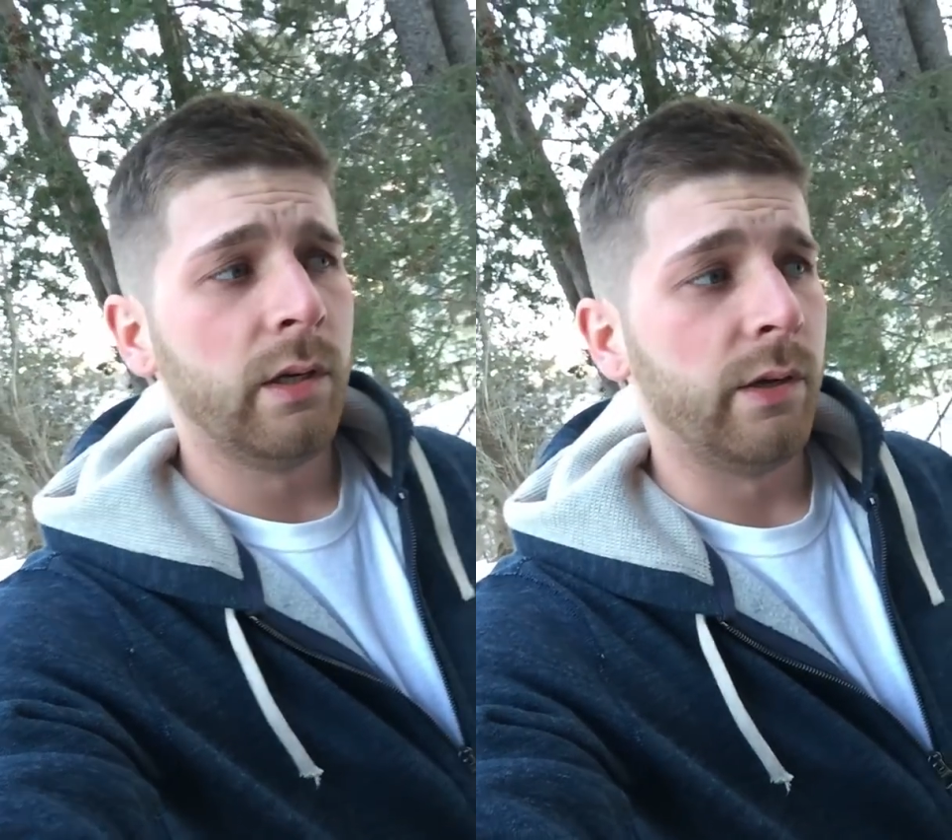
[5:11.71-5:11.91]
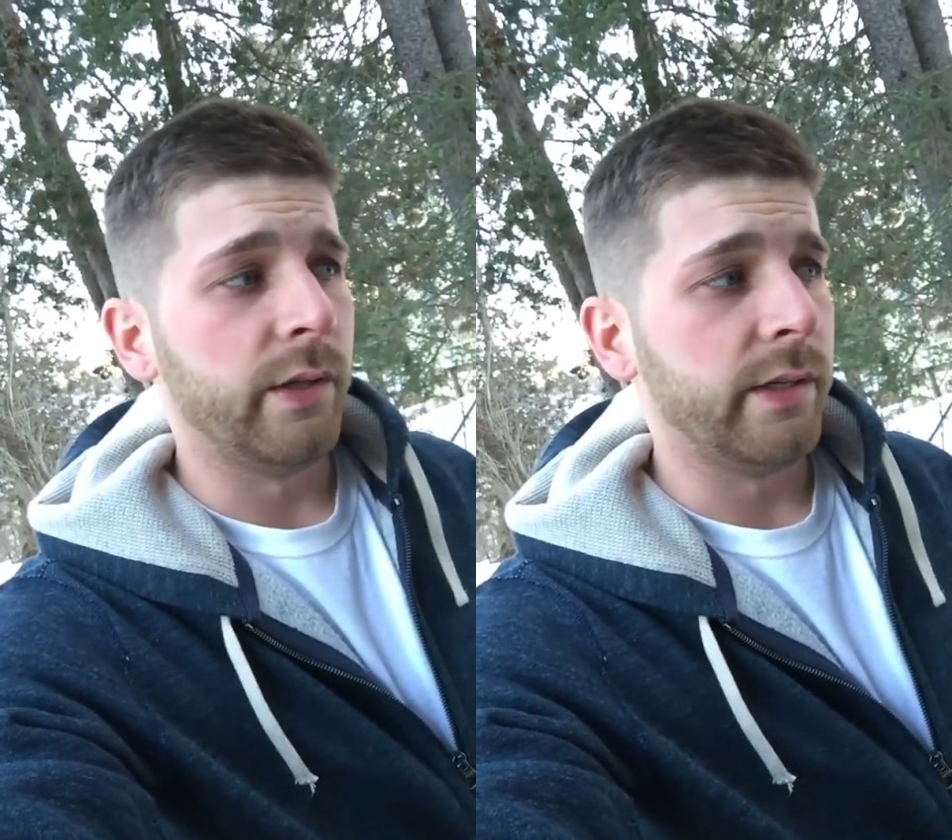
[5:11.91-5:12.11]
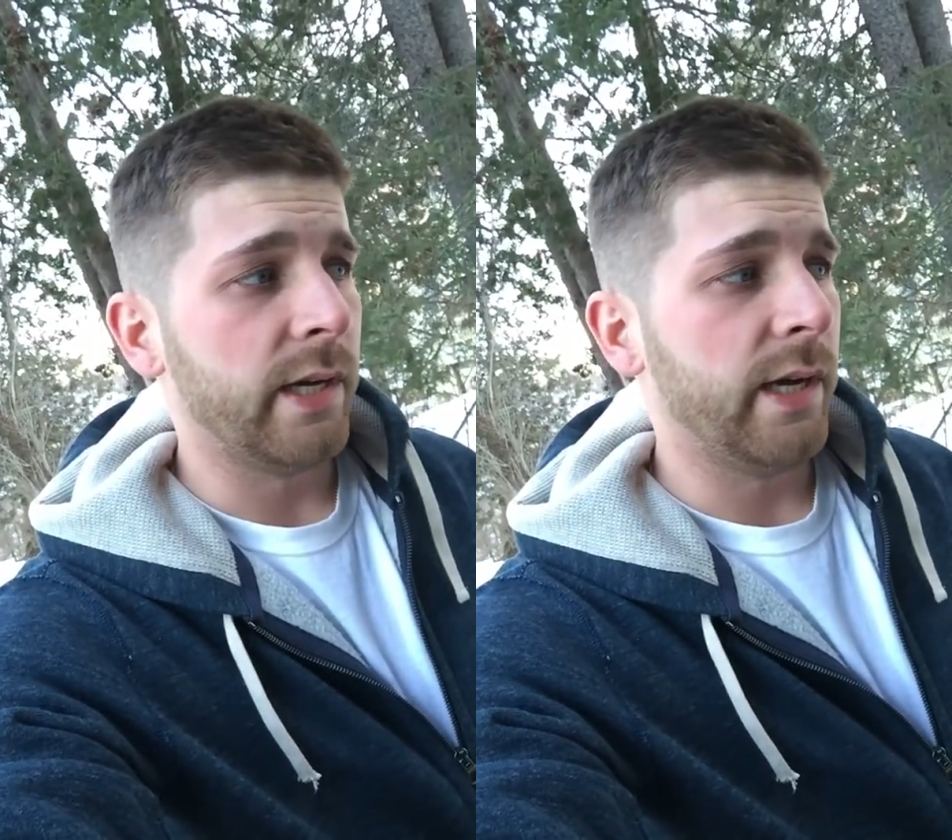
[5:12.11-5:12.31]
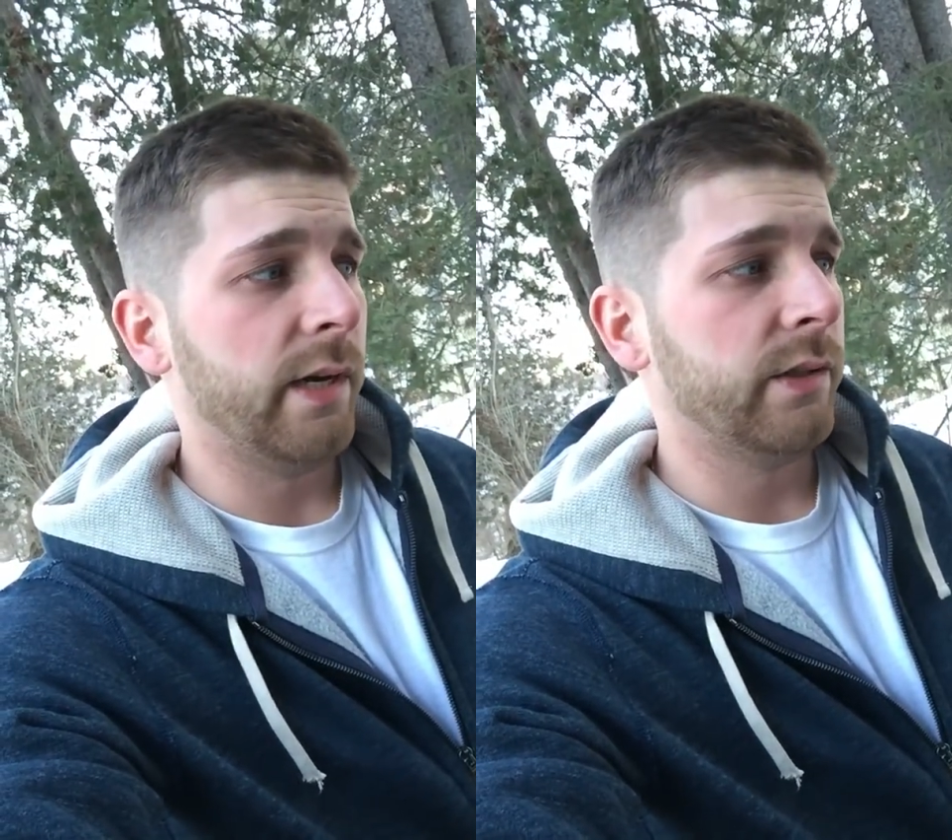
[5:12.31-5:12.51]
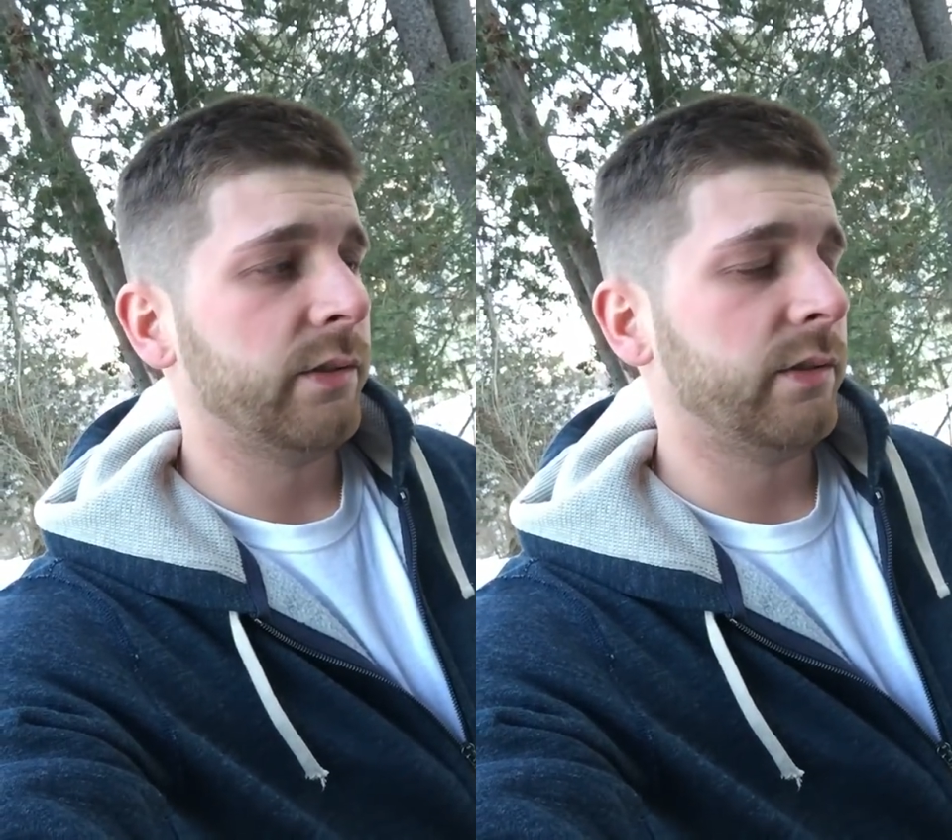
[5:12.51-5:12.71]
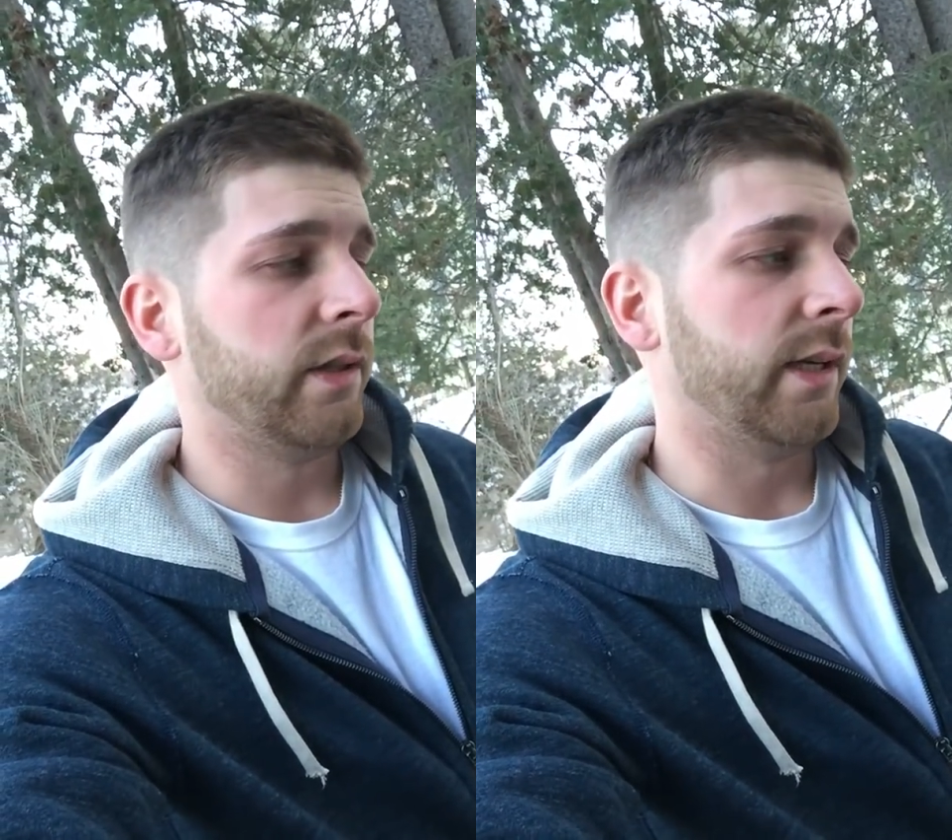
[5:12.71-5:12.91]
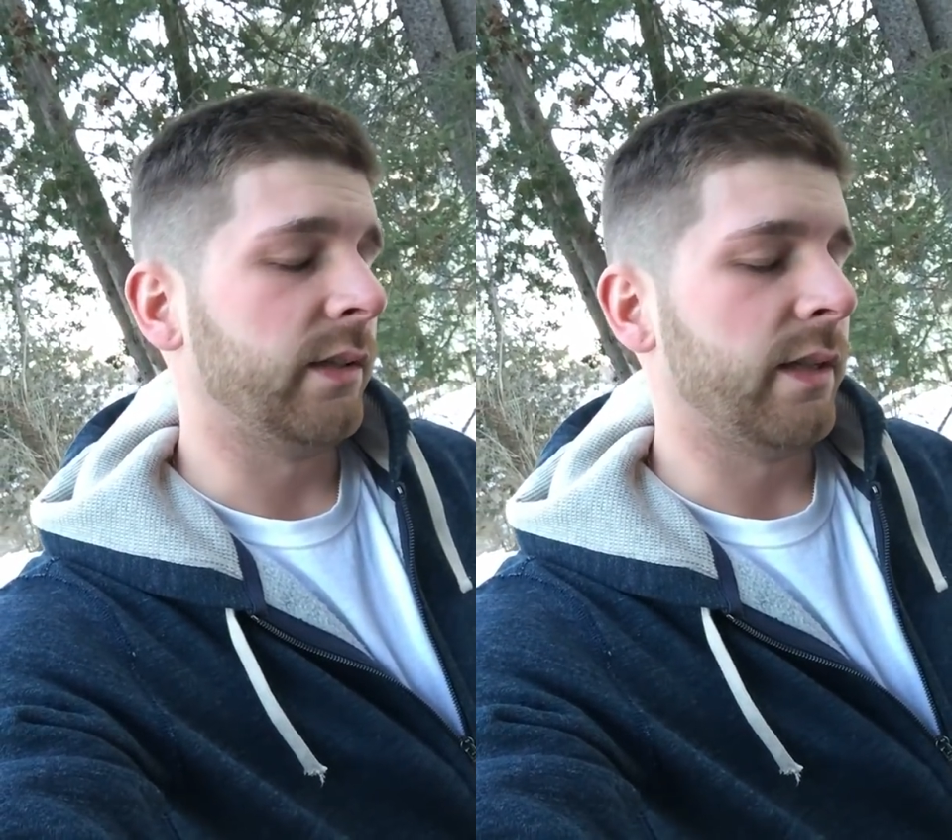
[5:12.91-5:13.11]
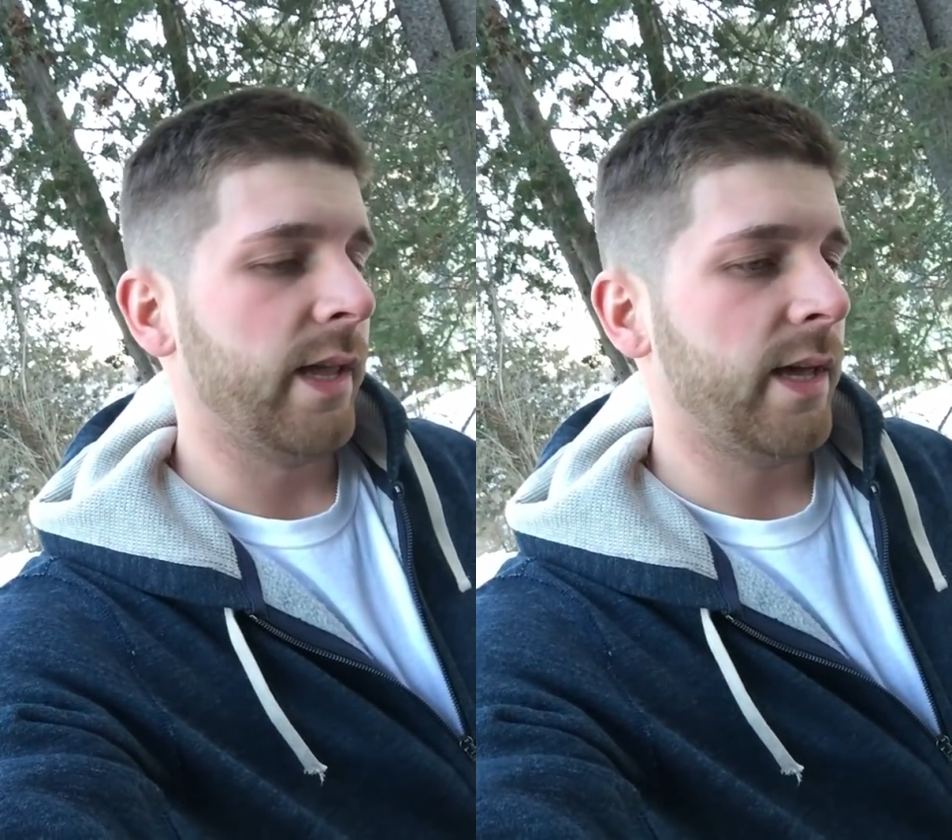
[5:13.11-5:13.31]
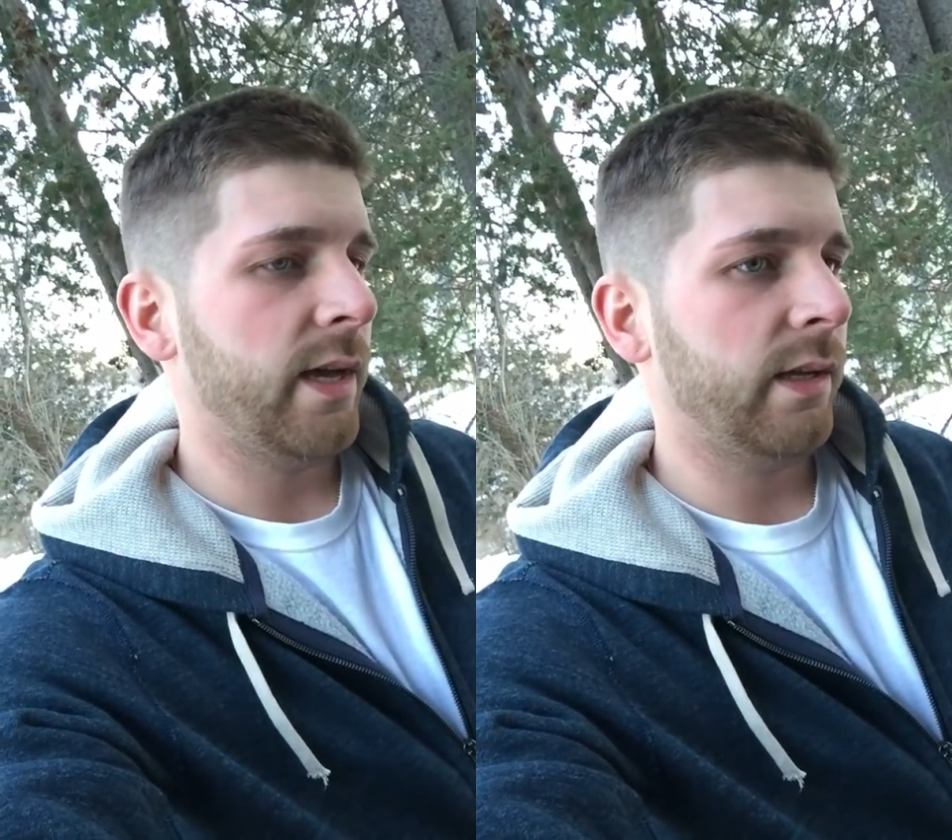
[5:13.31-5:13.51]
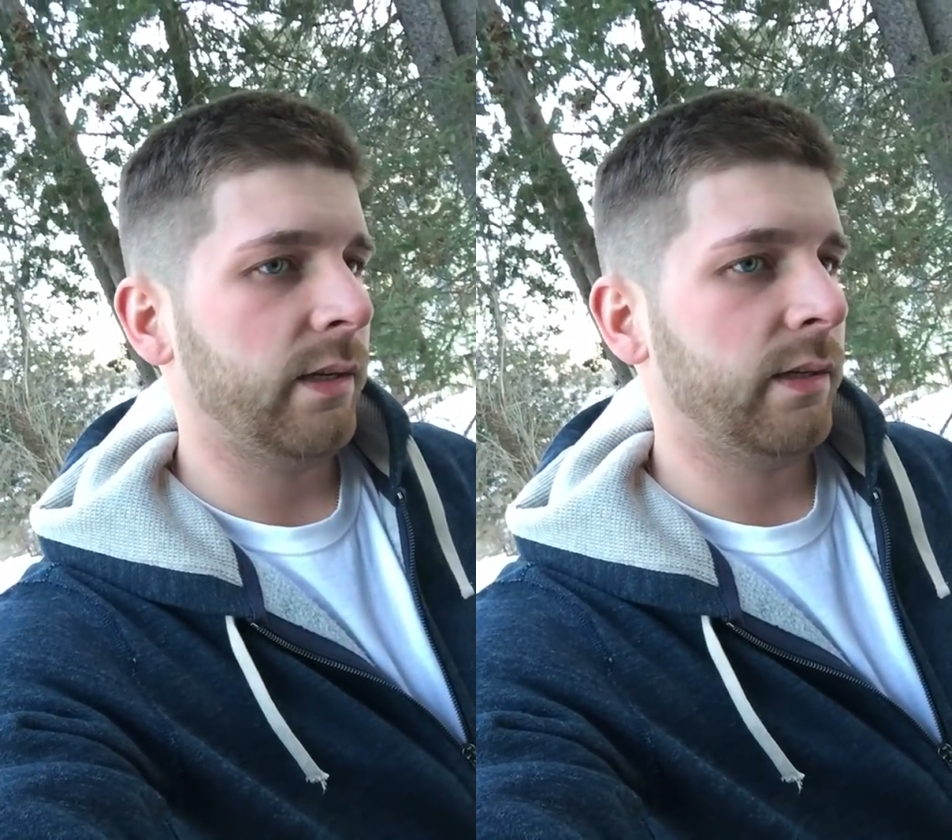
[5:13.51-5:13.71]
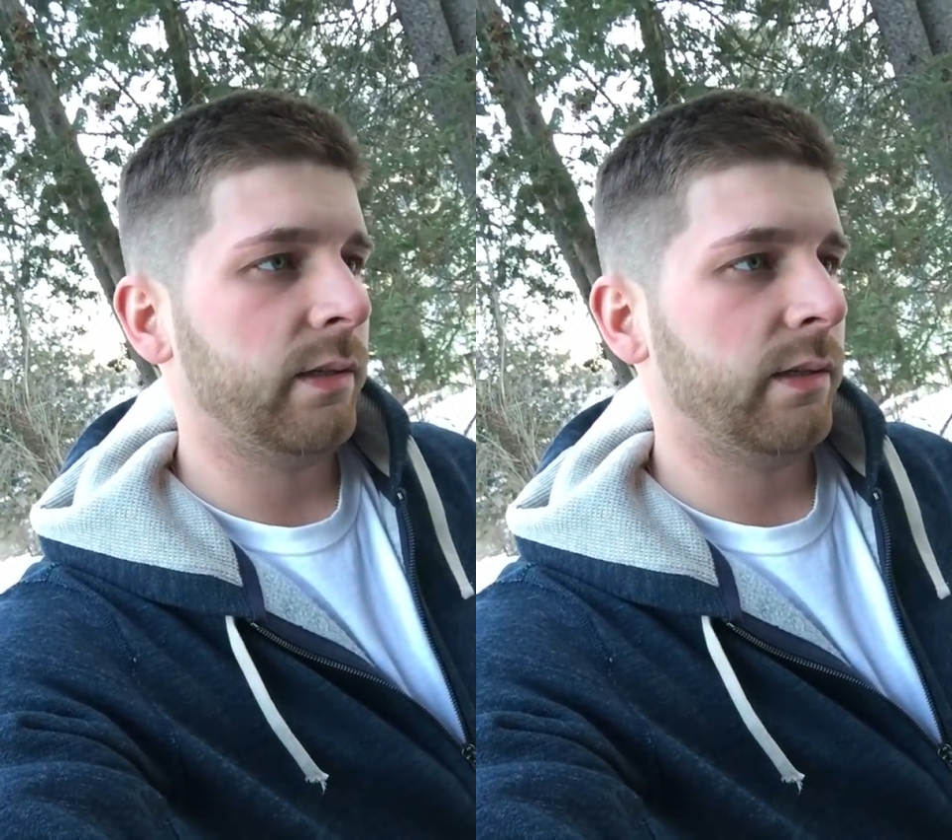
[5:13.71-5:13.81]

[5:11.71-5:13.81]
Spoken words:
on the tires to get to that.